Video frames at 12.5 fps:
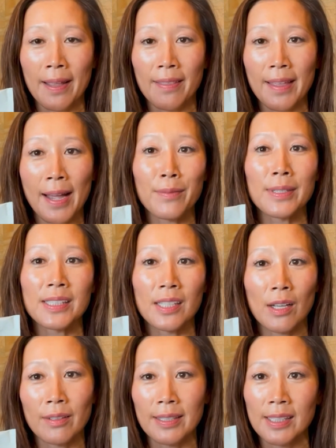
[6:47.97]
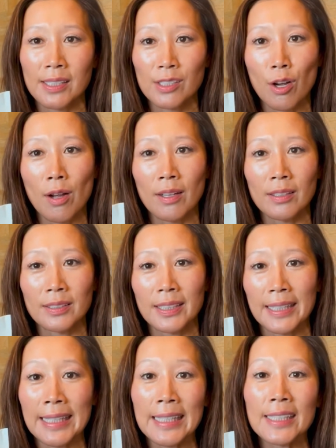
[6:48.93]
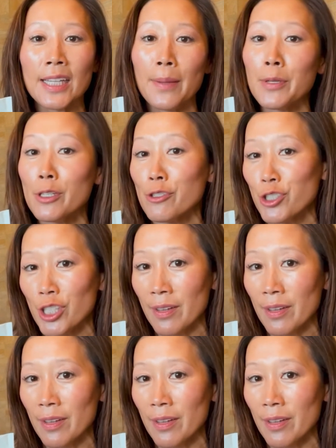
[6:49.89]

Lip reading: and that result is called EWG